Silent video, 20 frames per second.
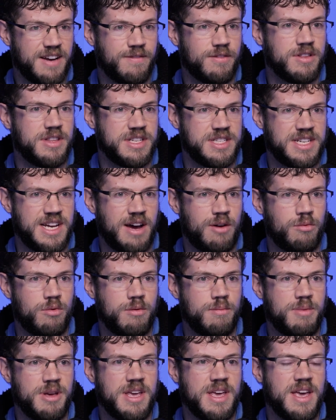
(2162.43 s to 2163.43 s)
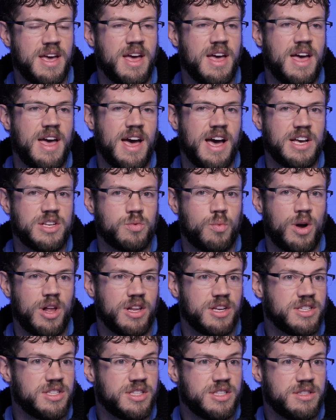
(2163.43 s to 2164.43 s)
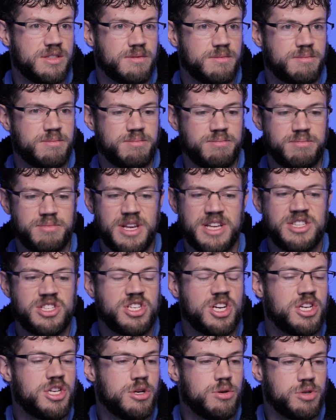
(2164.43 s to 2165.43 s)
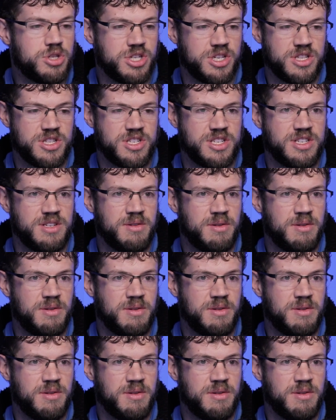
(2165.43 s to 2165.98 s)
different this town would be, as well as institutions.